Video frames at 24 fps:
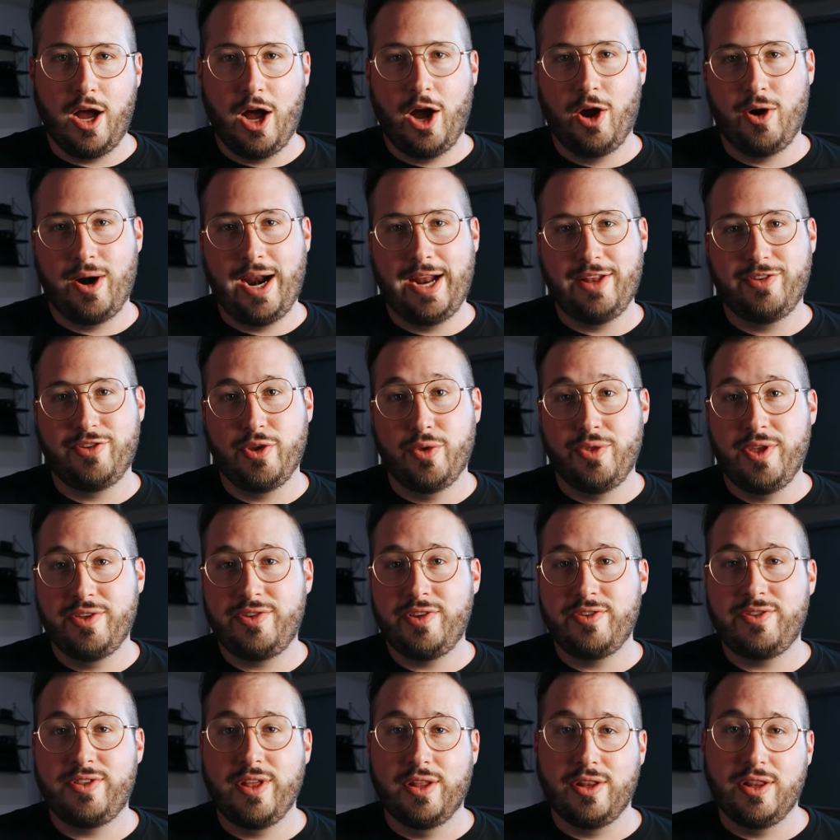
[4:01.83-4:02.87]
All right, so this
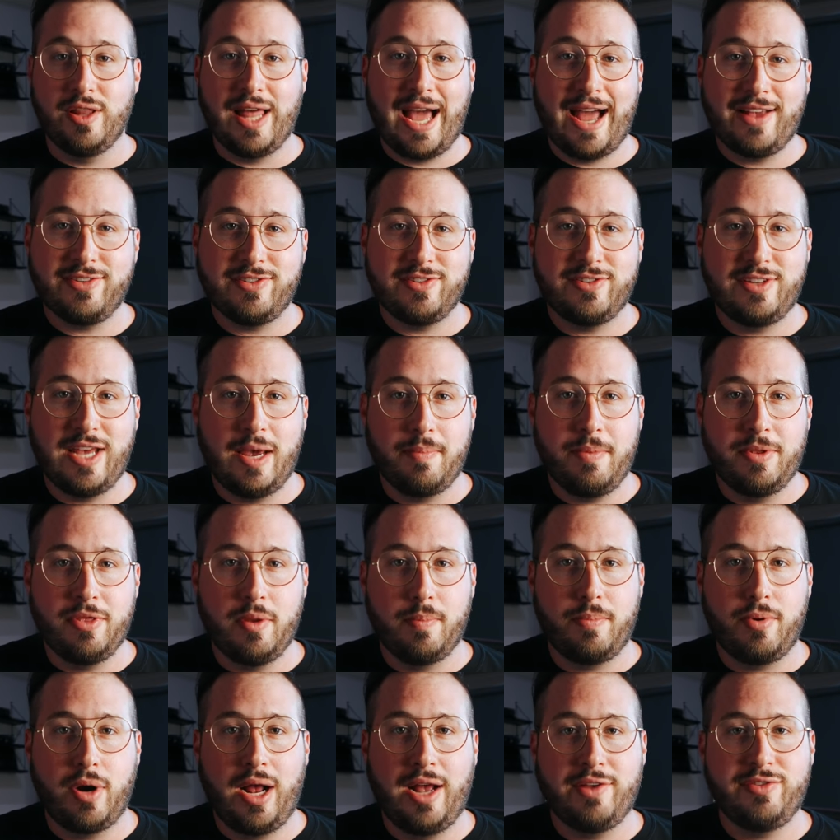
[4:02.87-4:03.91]
is the last step in the
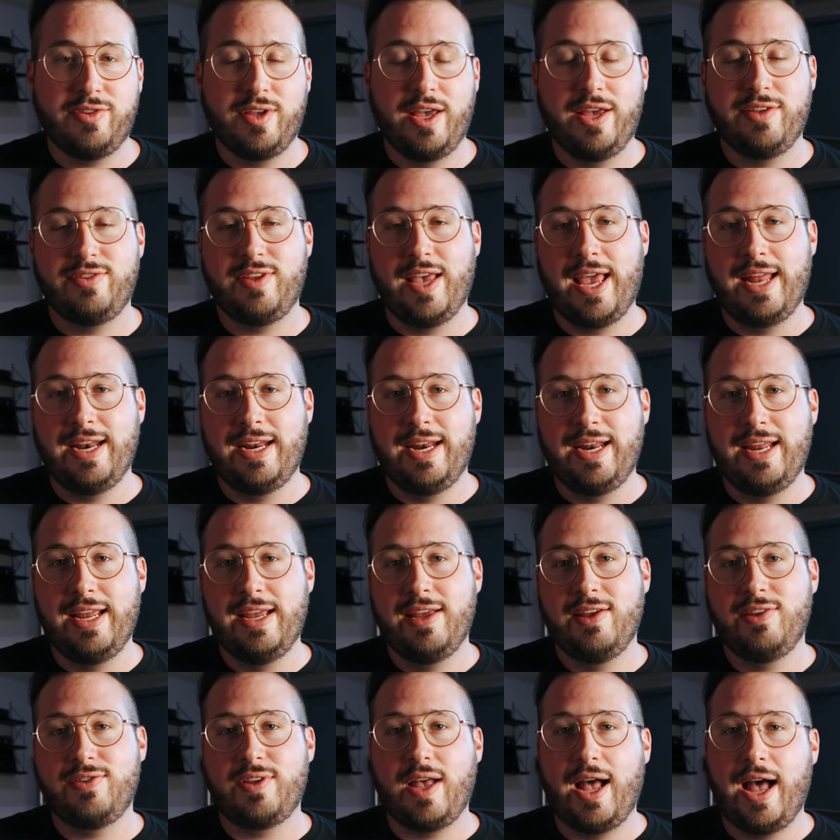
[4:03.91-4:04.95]
process and it
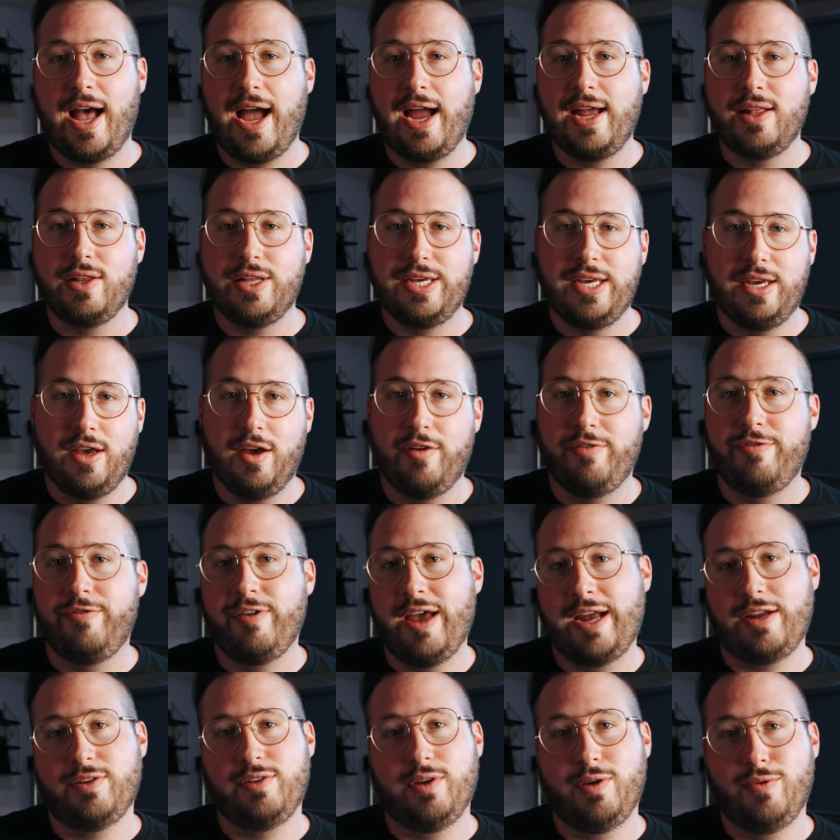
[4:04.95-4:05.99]
is highly
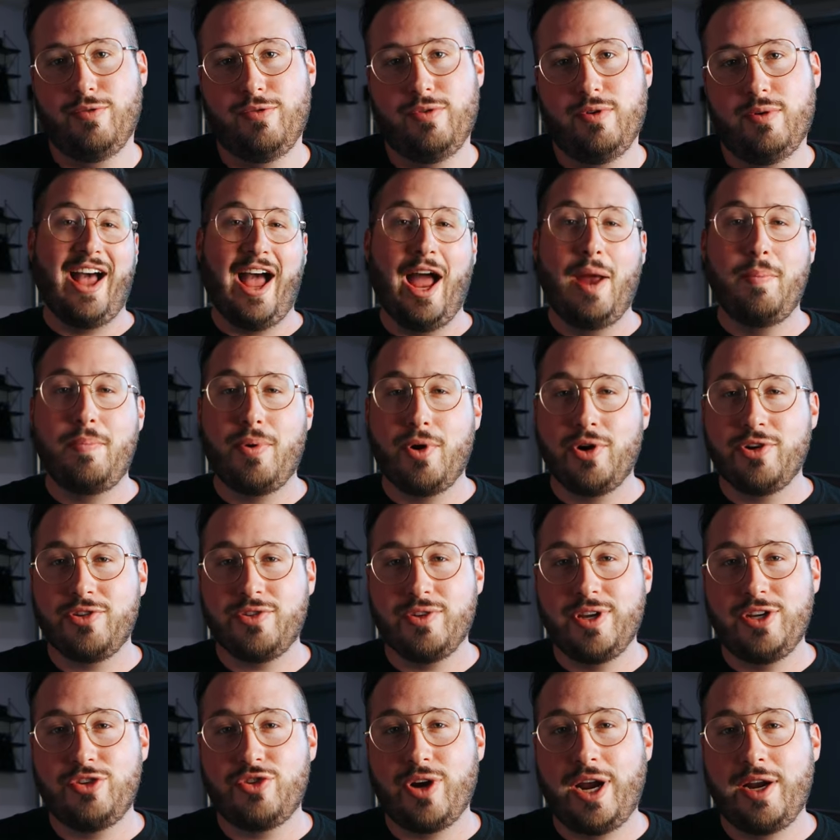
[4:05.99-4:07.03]
effective. I
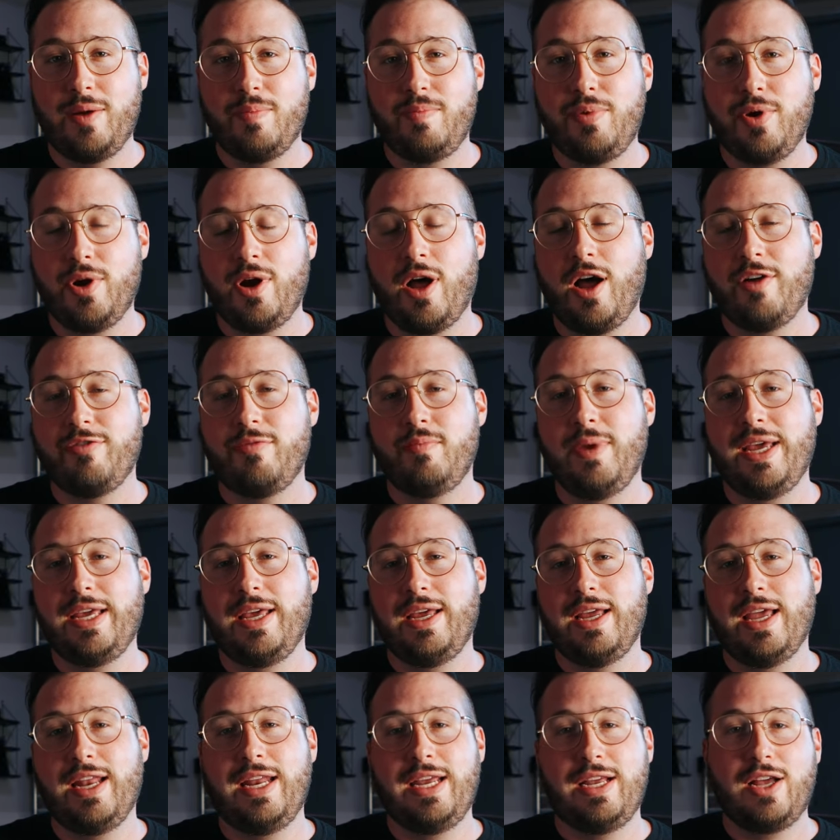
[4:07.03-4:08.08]
personally try to put off
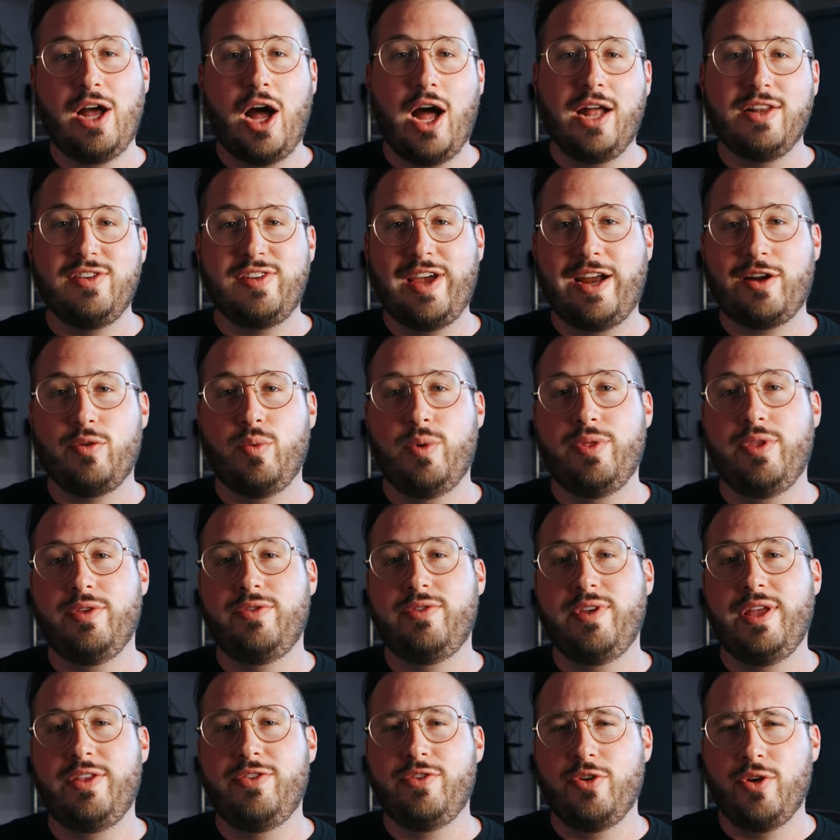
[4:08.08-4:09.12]
making any contact with the
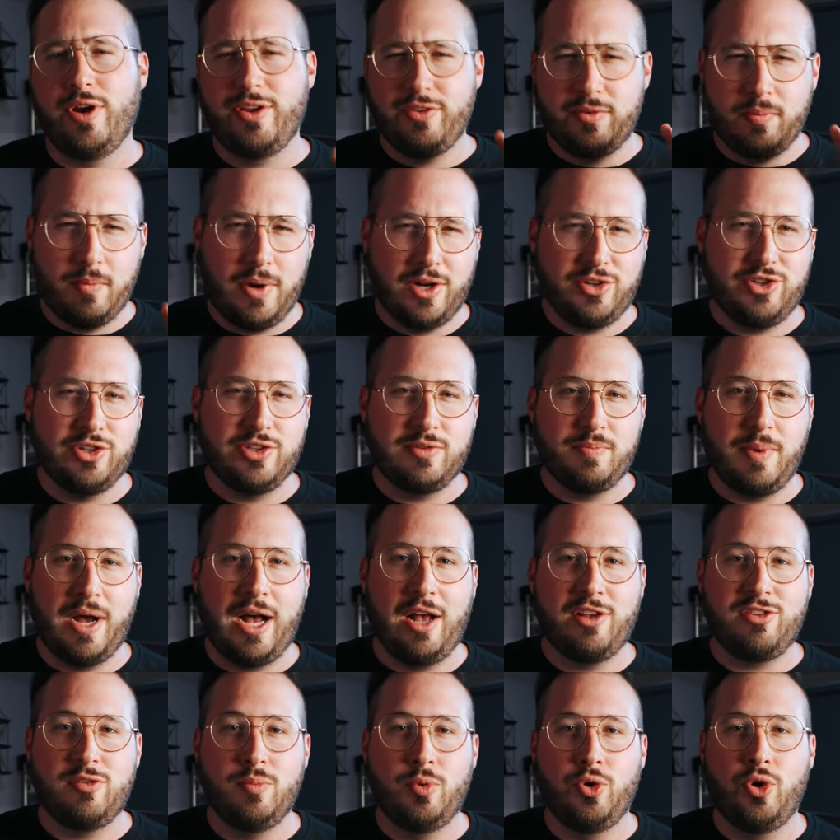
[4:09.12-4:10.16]
sensor as much as
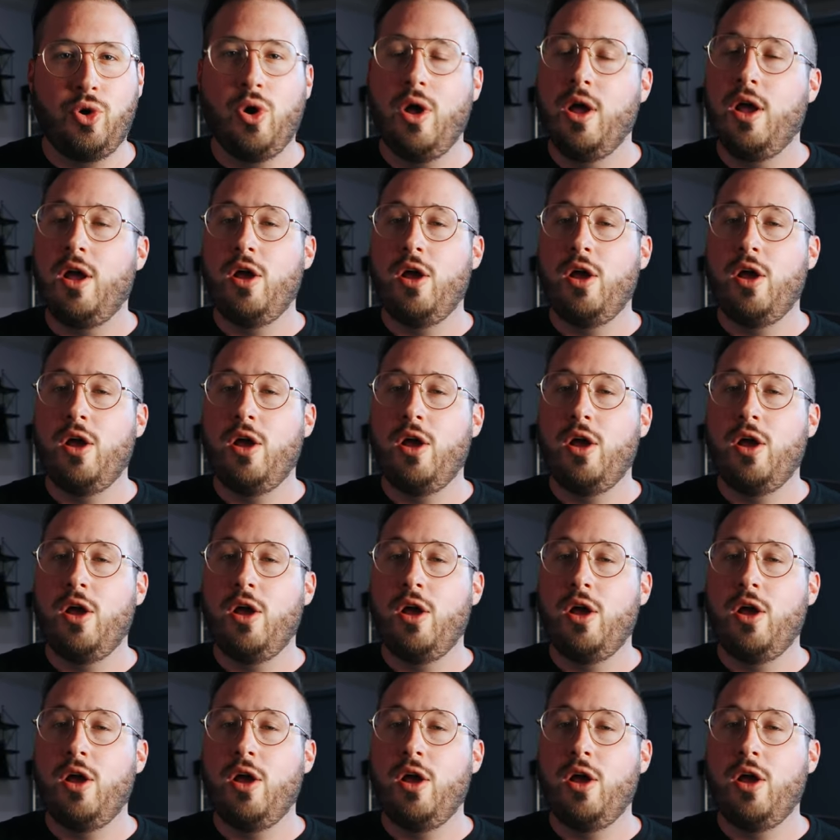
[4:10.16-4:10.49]
possible,